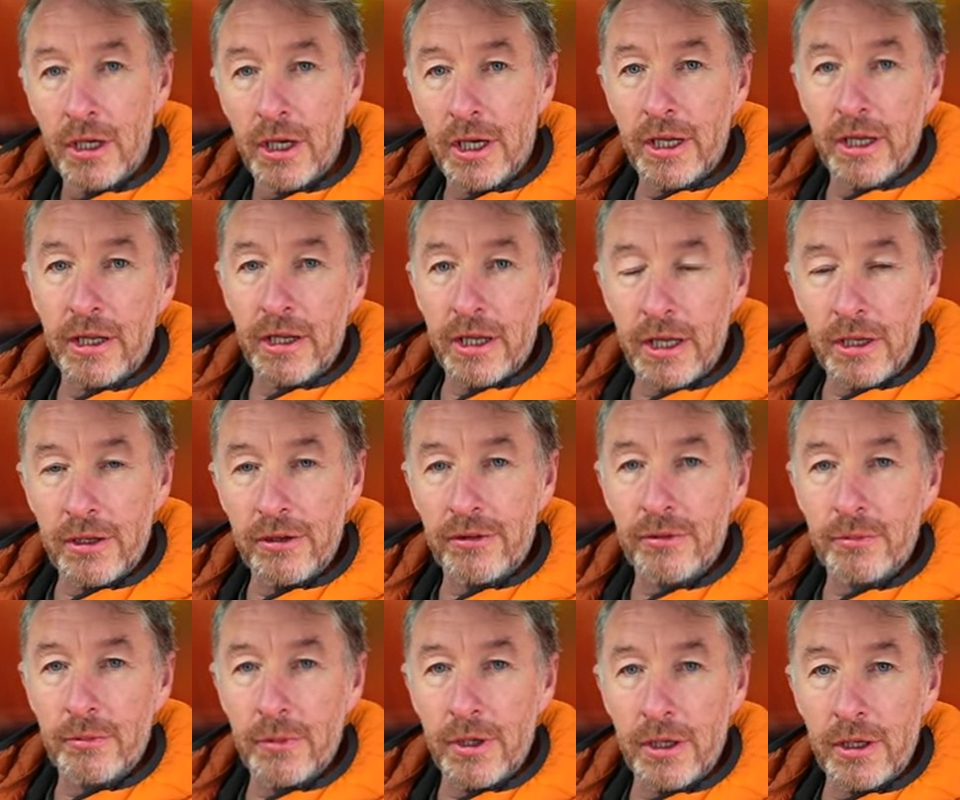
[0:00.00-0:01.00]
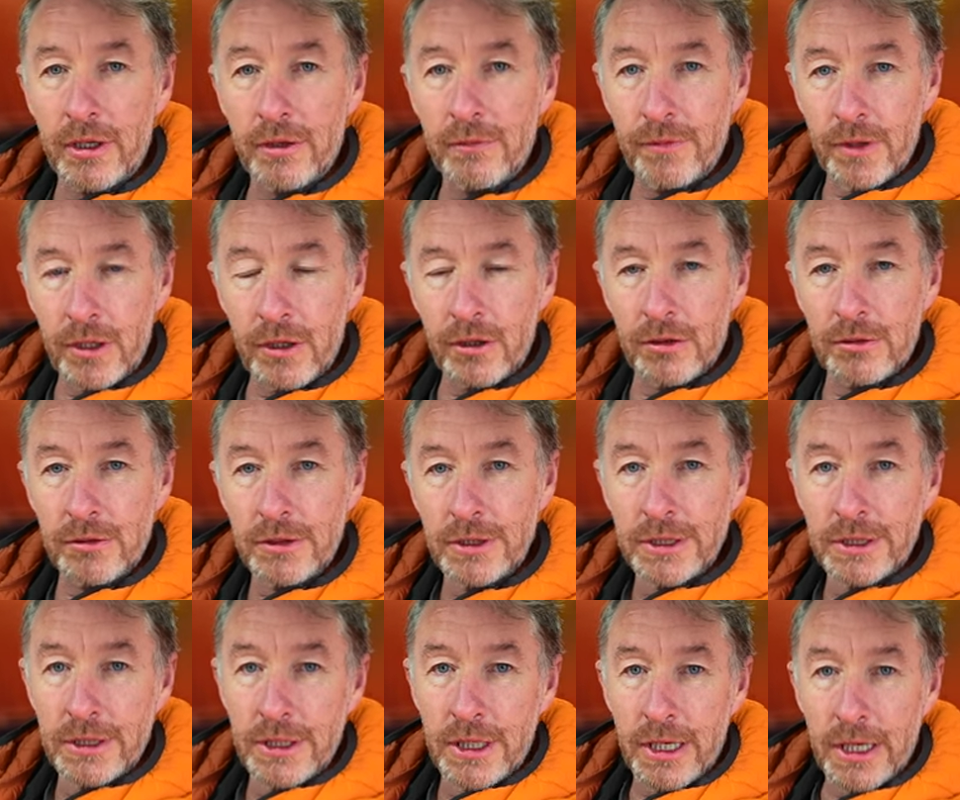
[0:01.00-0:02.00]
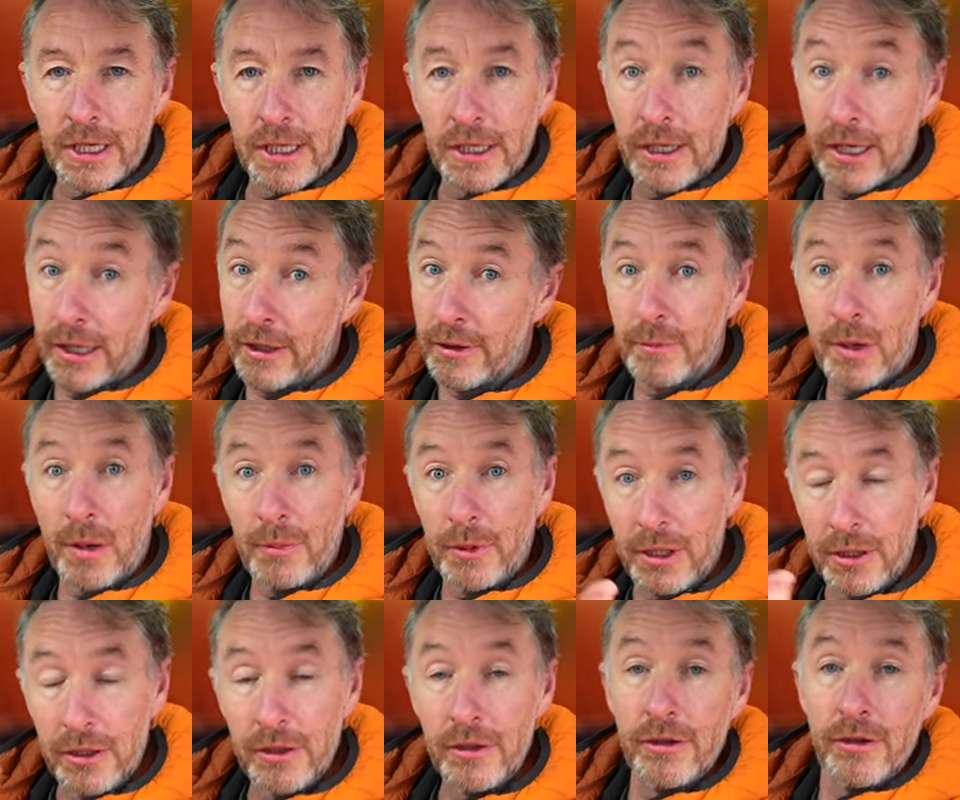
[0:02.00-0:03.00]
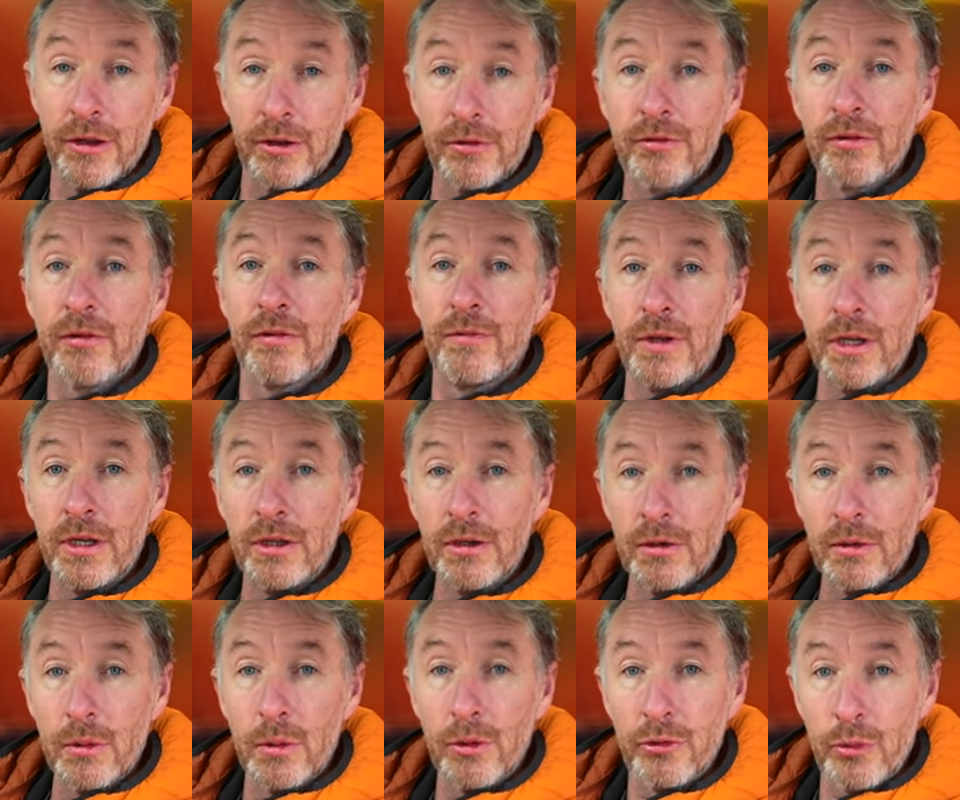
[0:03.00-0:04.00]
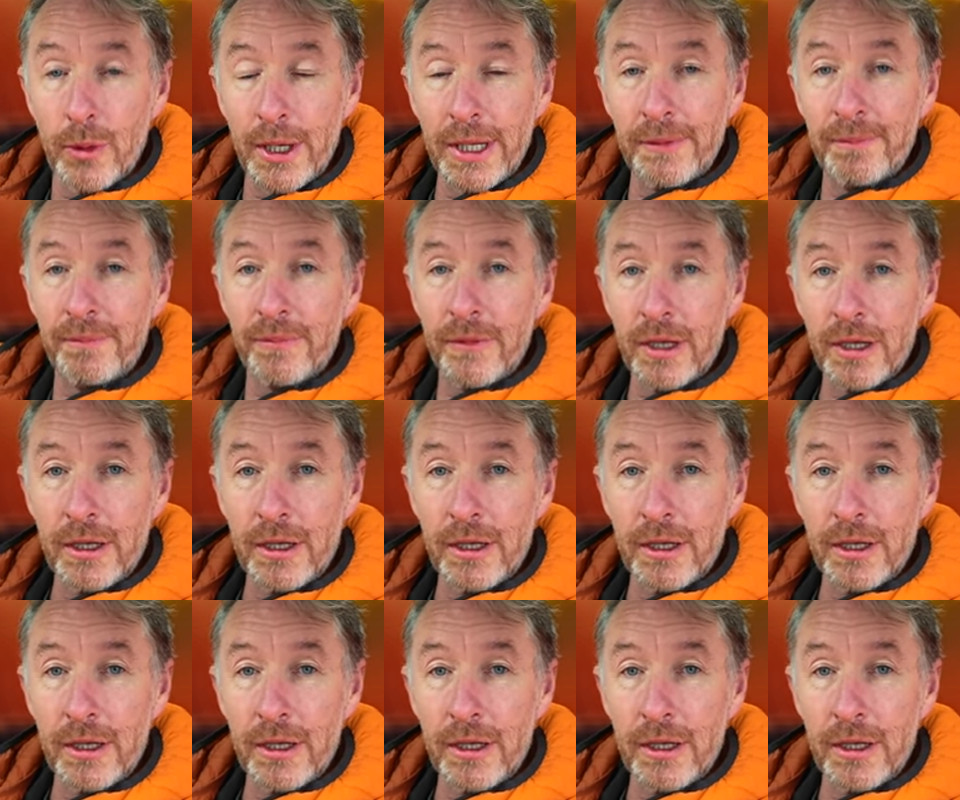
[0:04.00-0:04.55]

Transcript: I can edit my video, edit probably this video as well.